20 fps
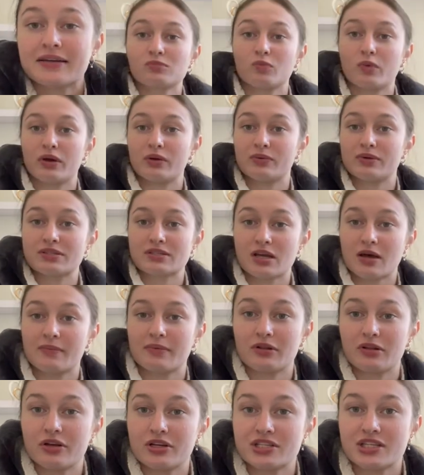when it was coming
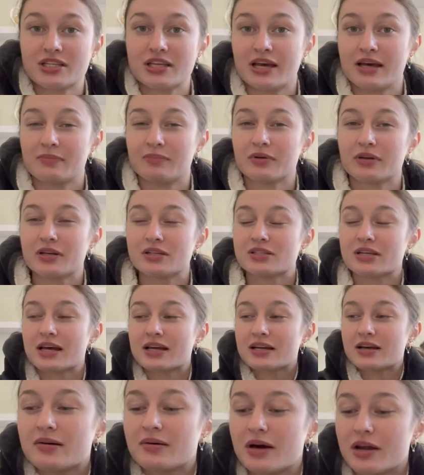close to the end because, like,
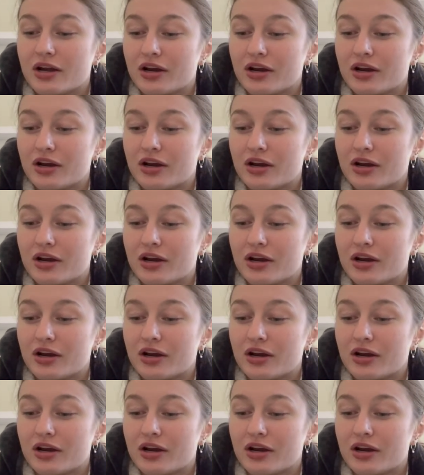I don't